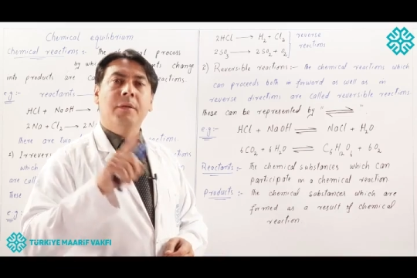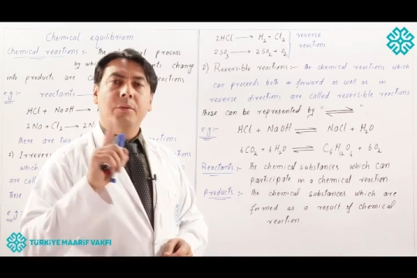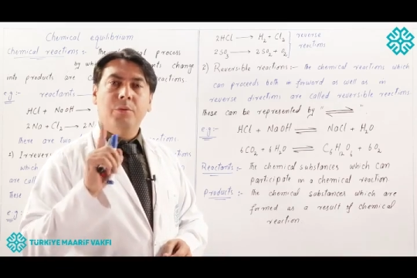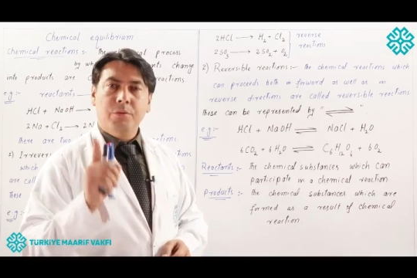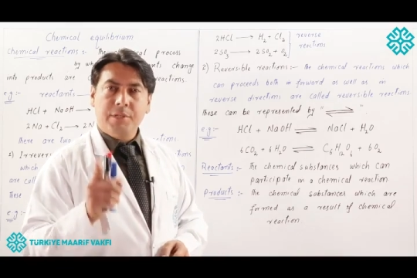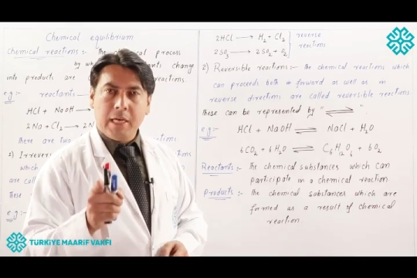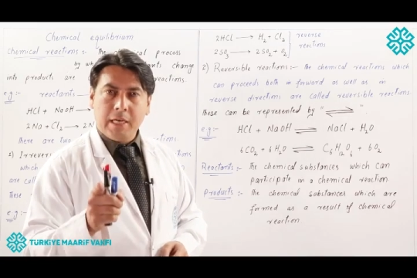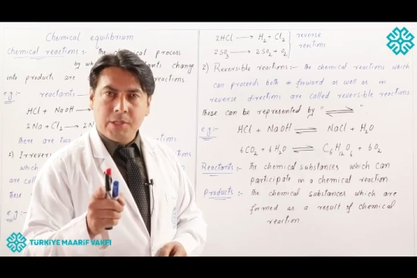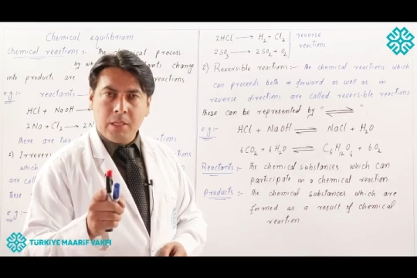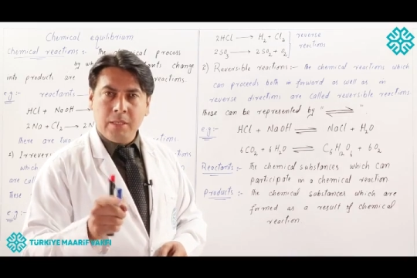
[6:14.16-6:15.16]
Those
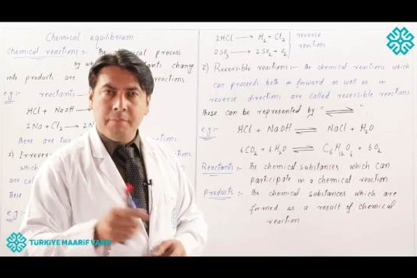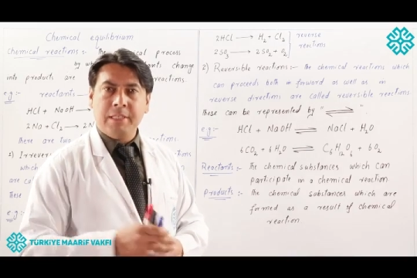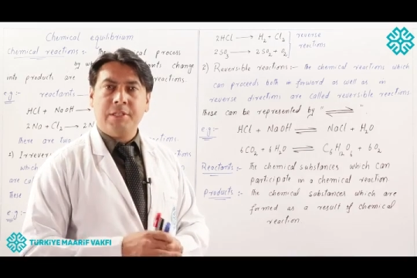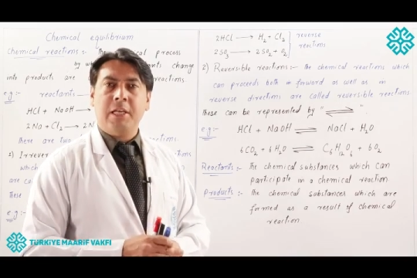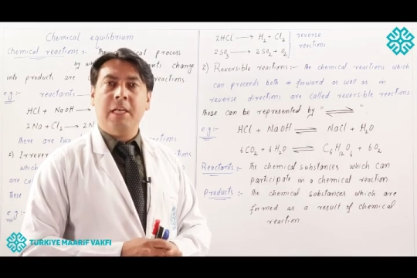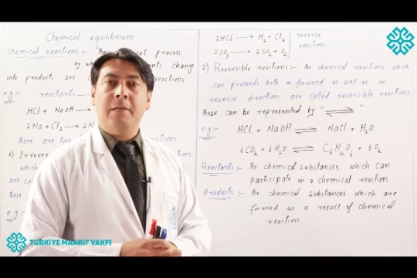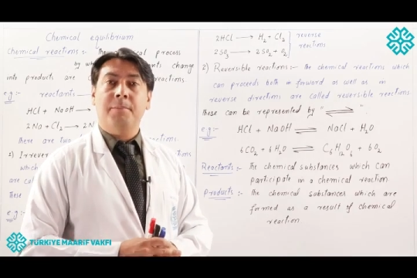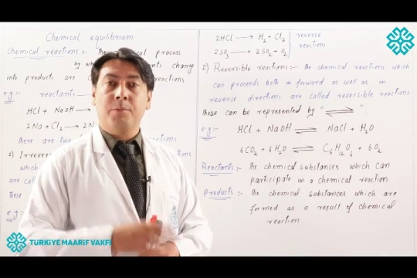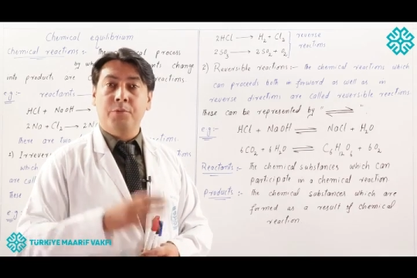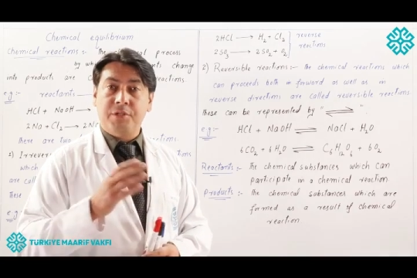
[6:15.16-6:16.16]
reactions which can
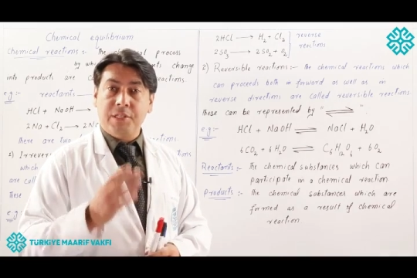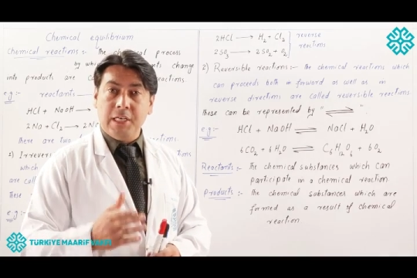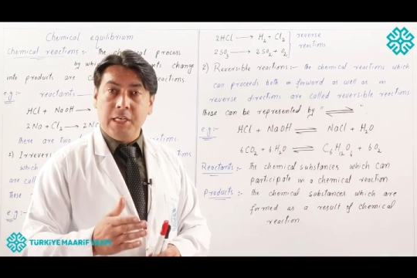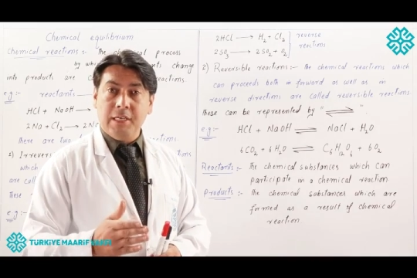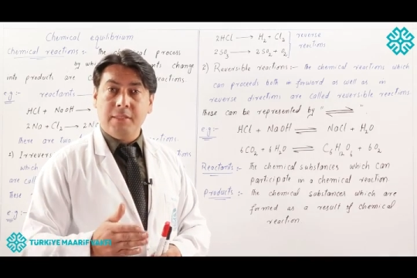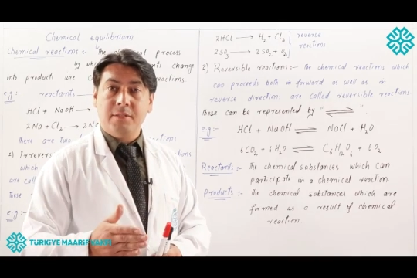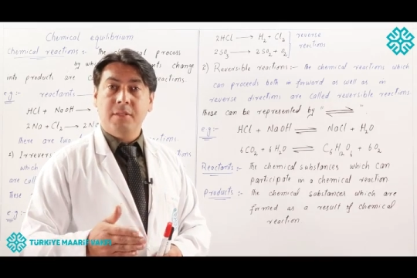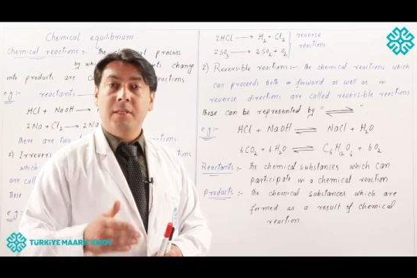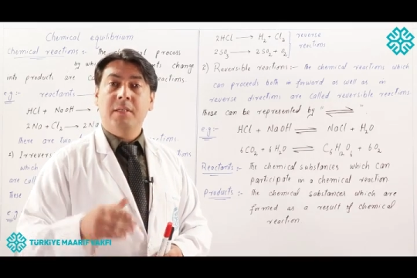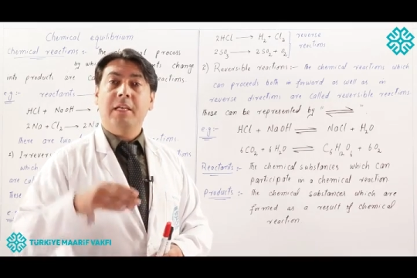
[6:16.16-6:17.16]
proceed
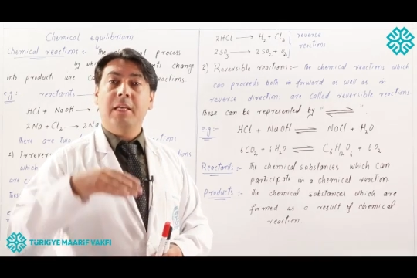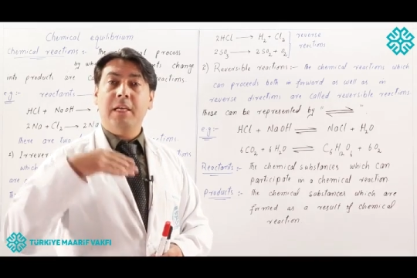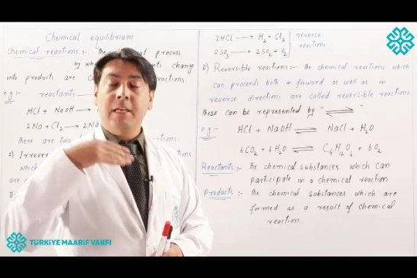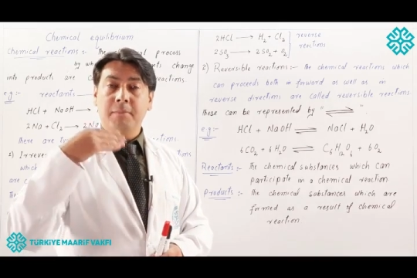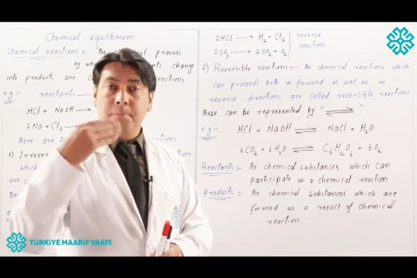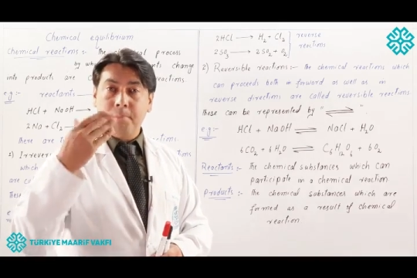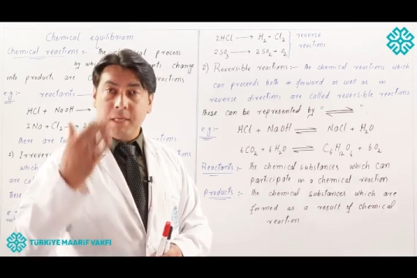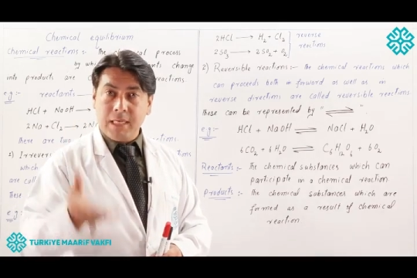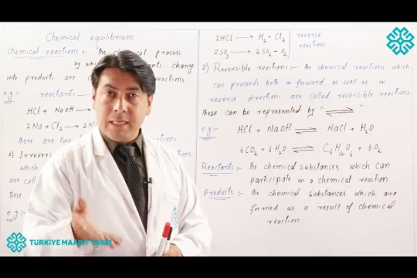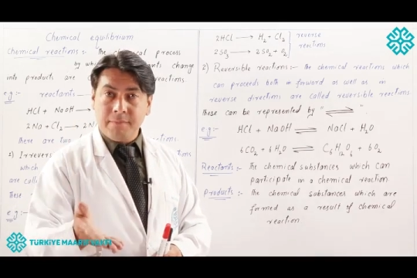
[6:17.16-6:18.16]
in
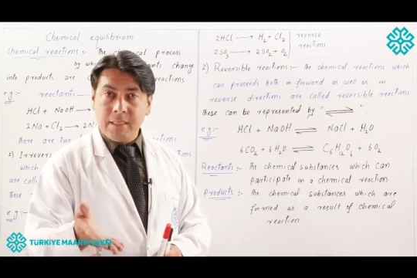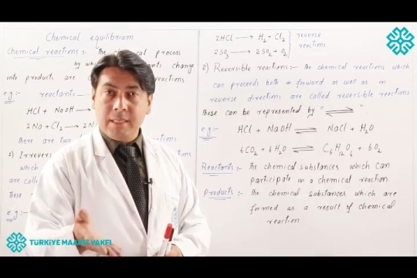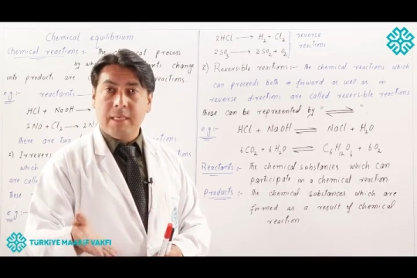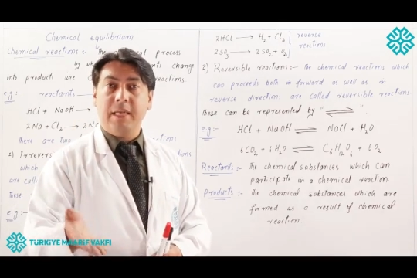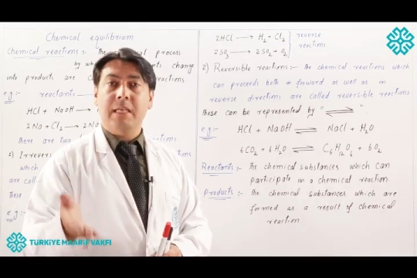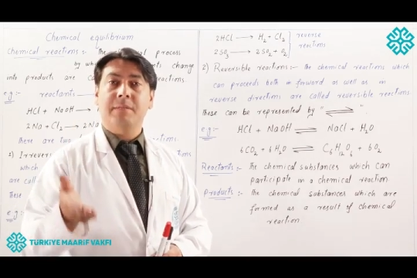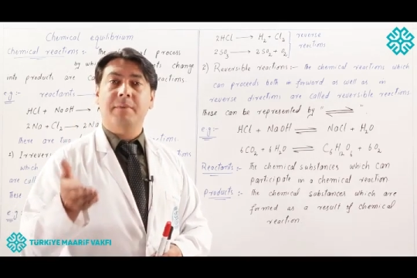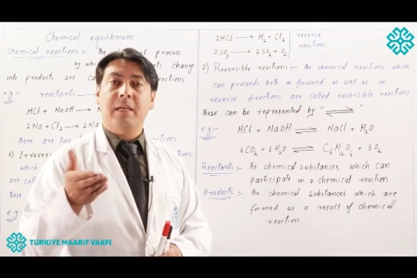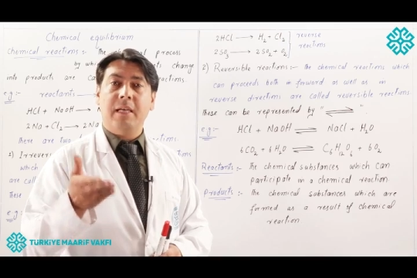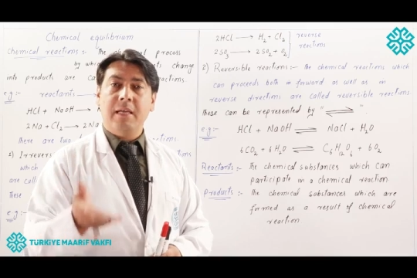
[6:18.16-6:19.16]
forward as
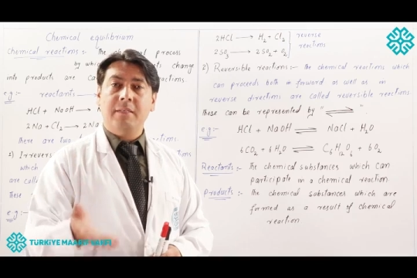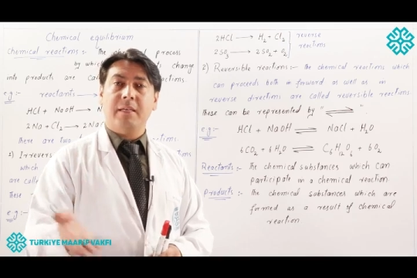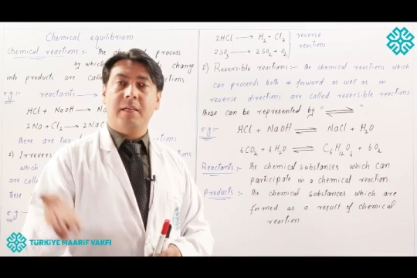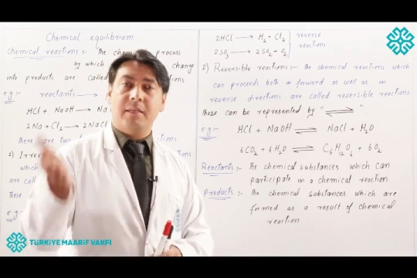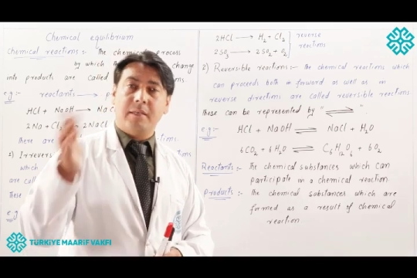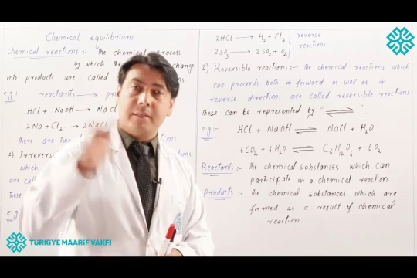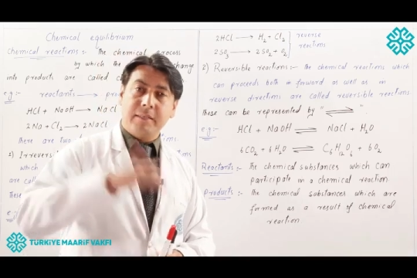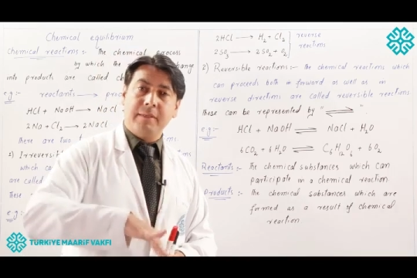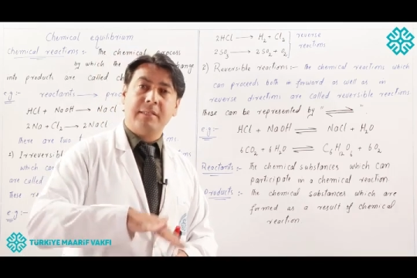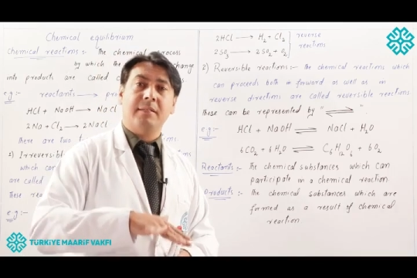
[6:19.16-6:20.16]
well as in
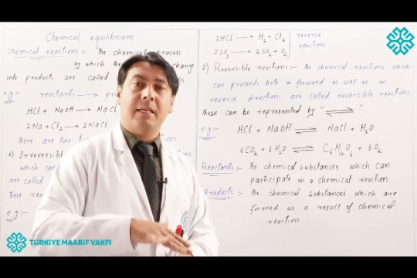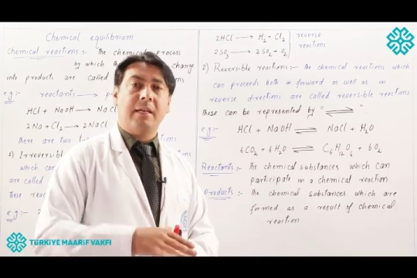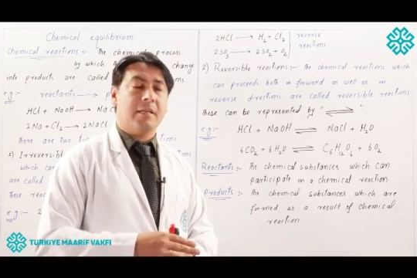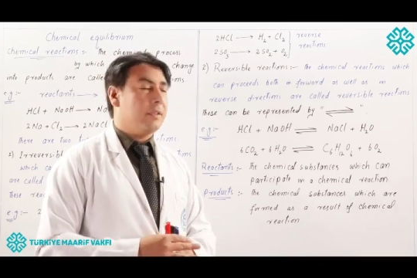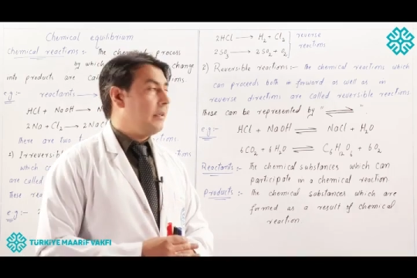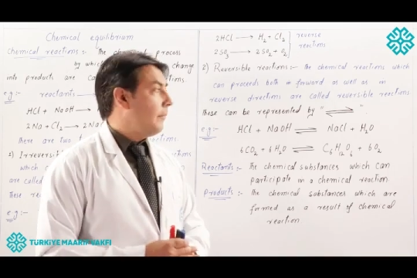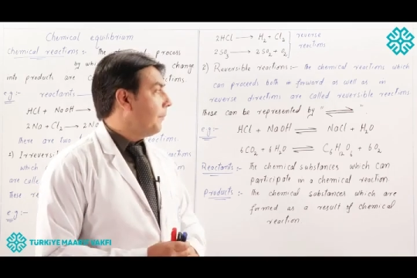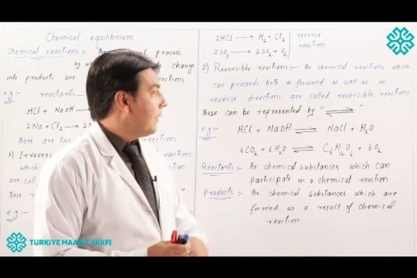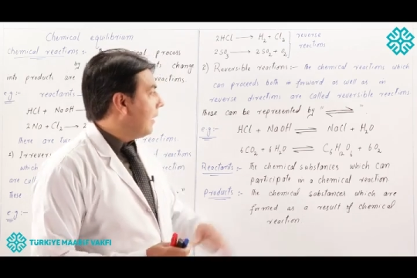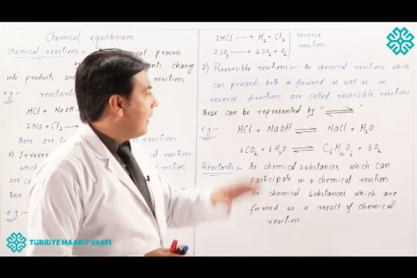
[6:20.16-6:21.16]
reverse direction
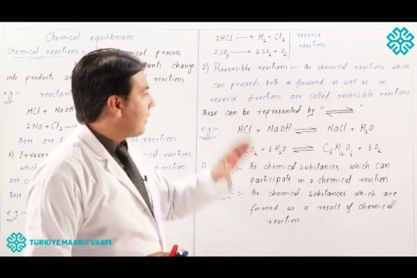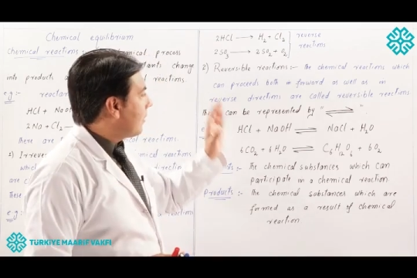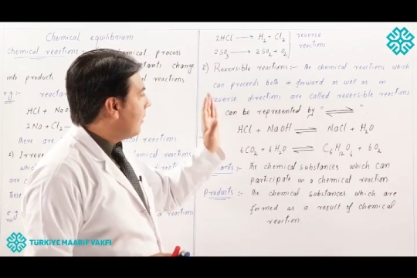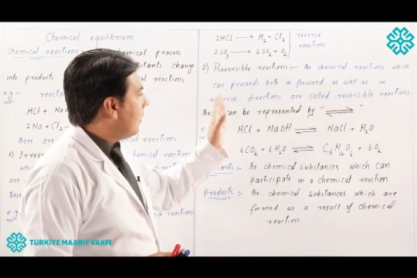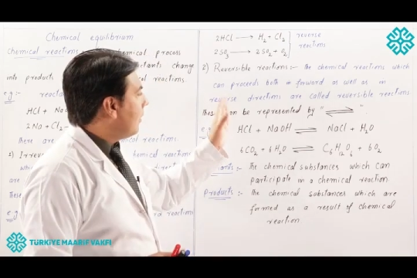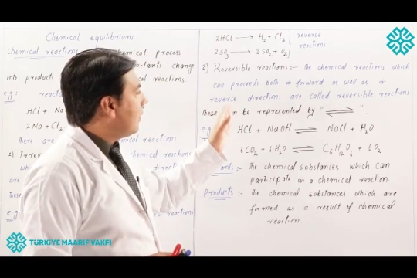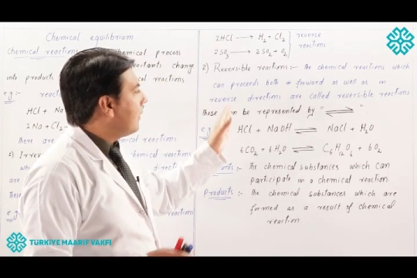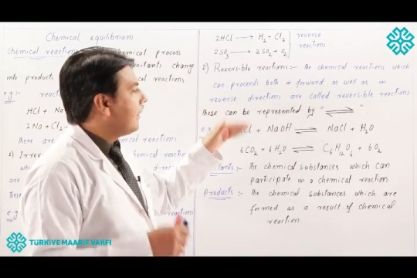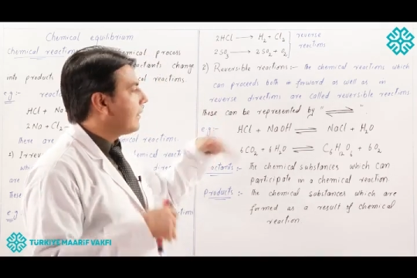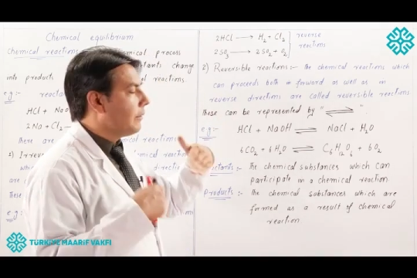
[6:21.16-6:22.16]
are
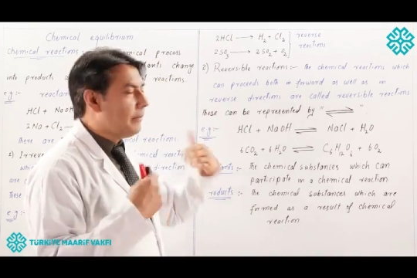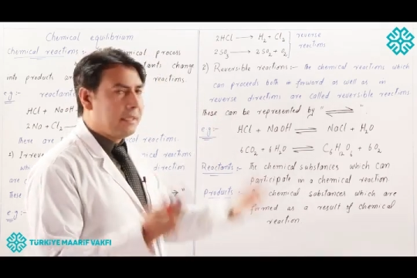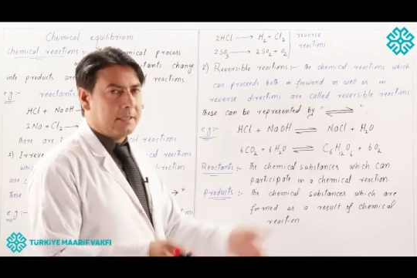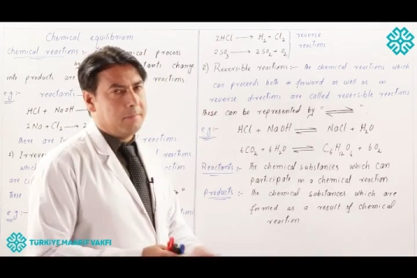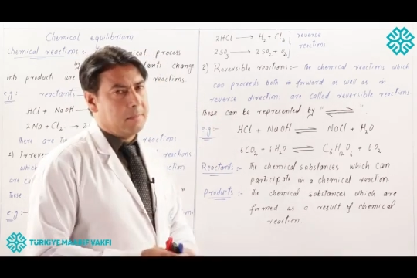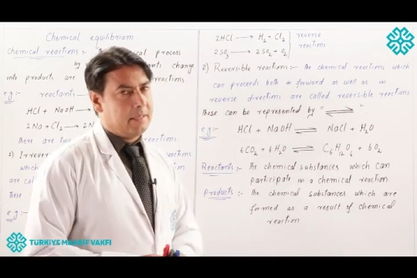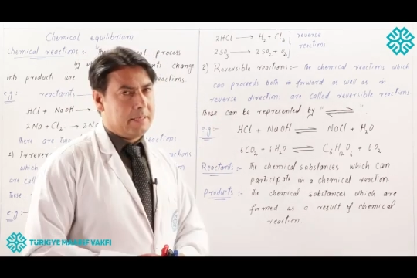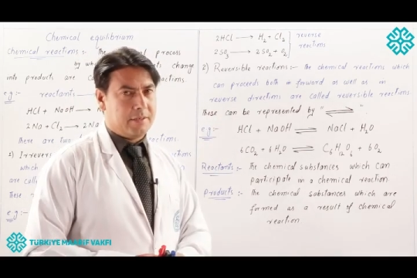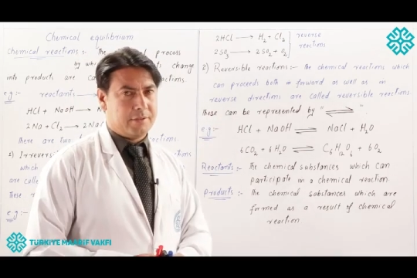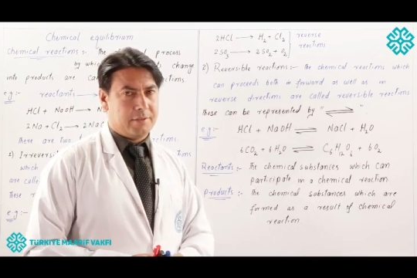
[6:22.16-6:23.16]
called reversible
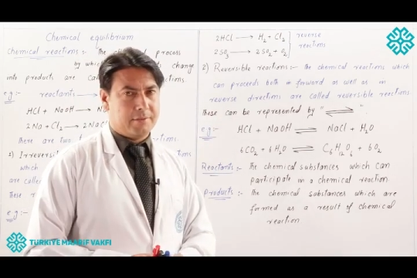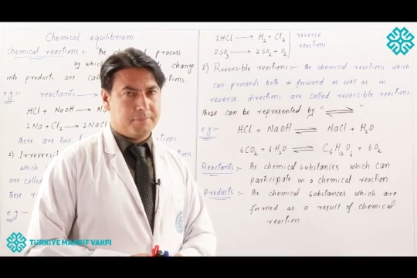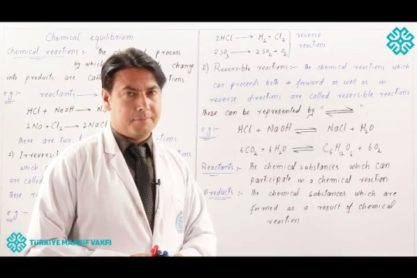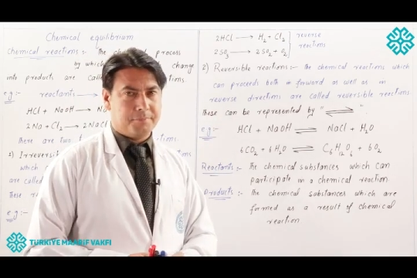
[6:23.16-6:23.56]
reactions.